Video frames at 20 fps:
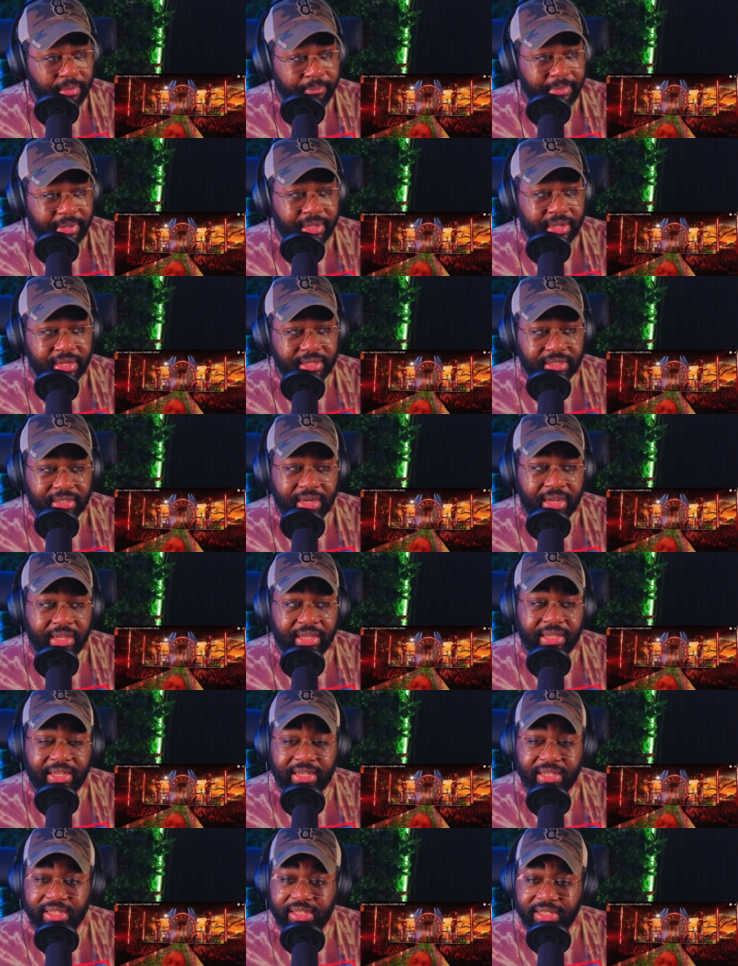because like
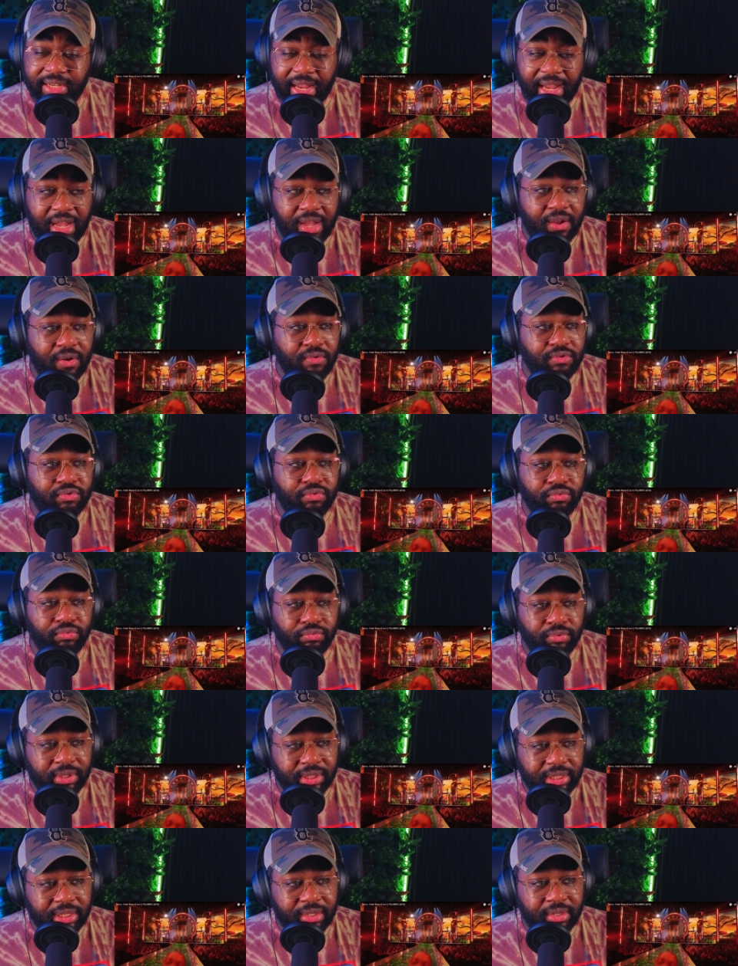he sounds
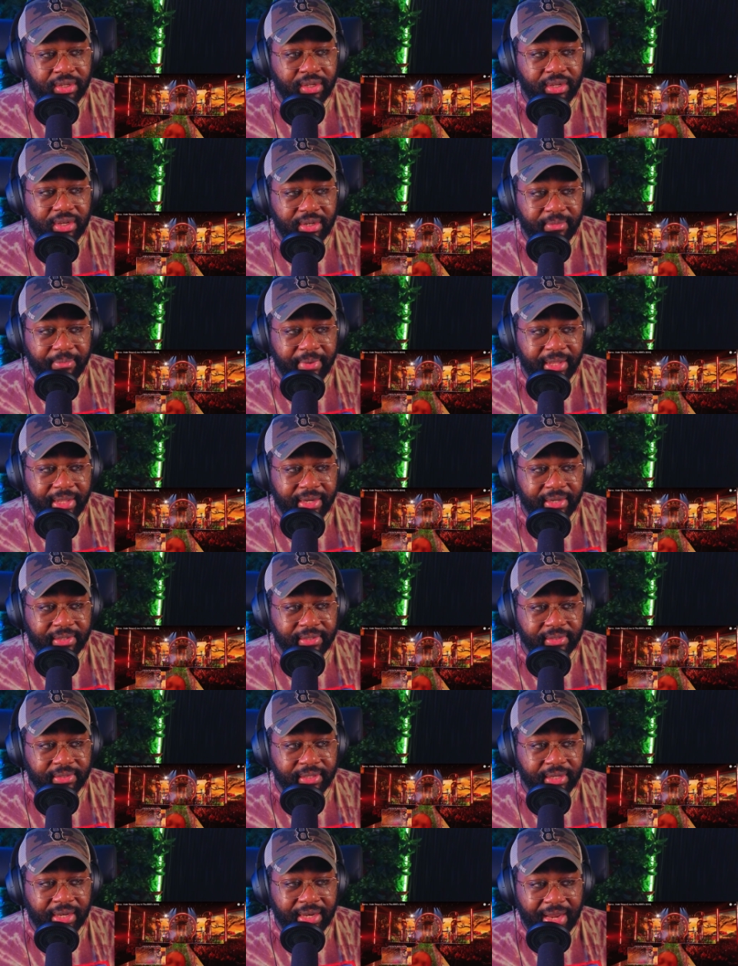really good, man,
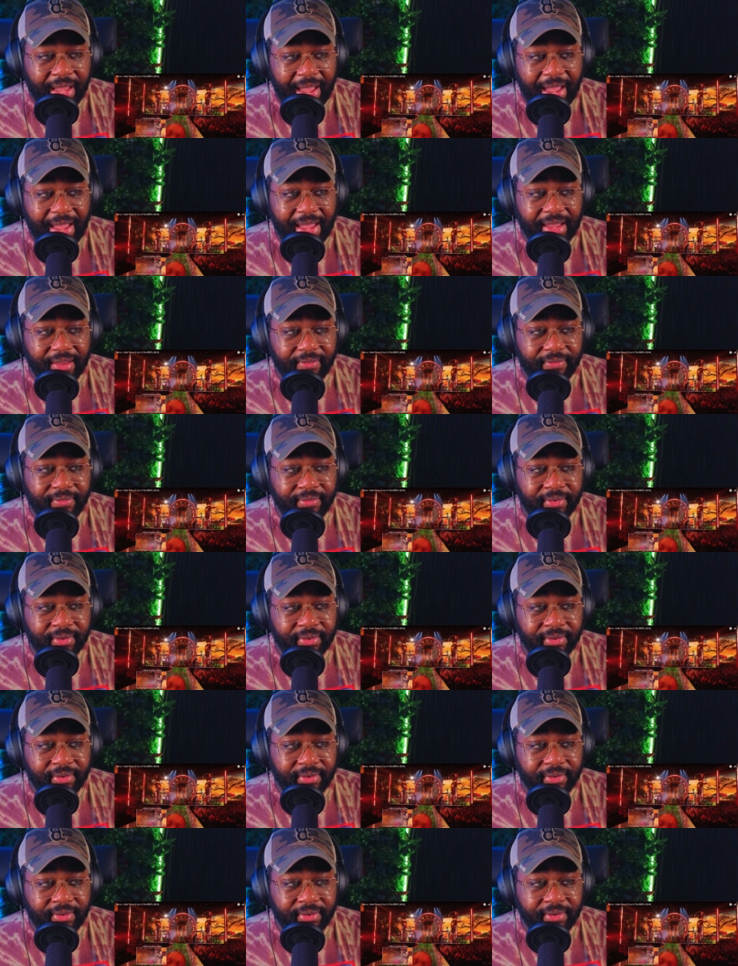live.